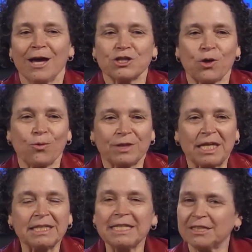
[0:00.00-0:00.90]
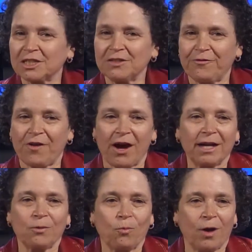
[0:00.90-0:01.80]
So they need to
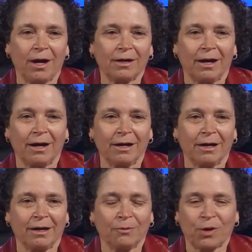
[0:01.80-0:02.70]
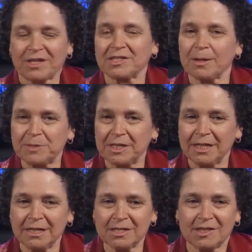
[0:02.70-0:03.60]
define what a
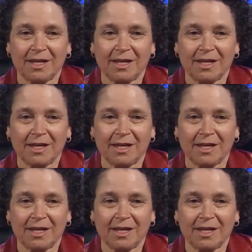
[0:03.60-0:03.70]
subsidy is.